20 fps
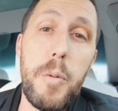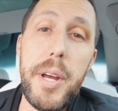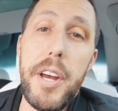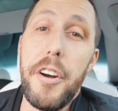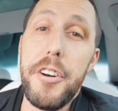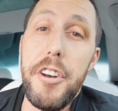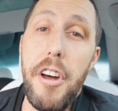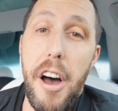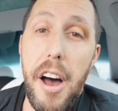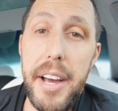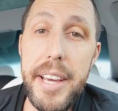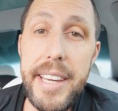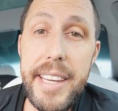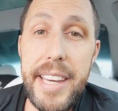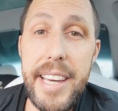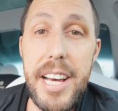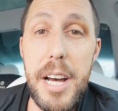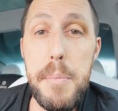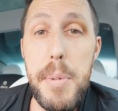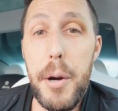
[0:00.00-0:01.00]
We are talking
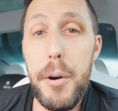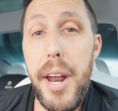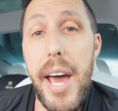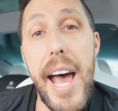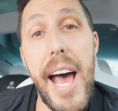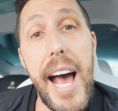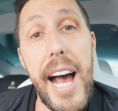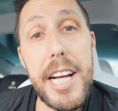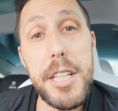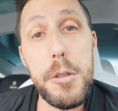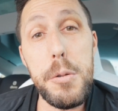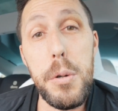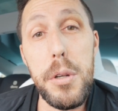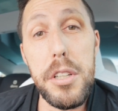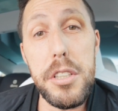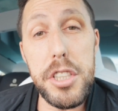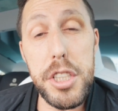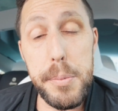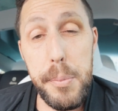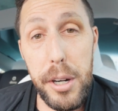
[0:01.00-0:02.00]
about actual
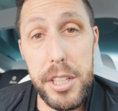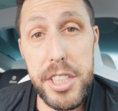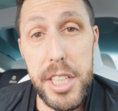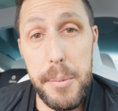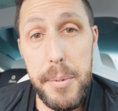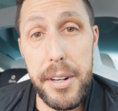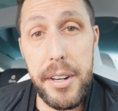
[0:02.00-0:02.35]
smart summon.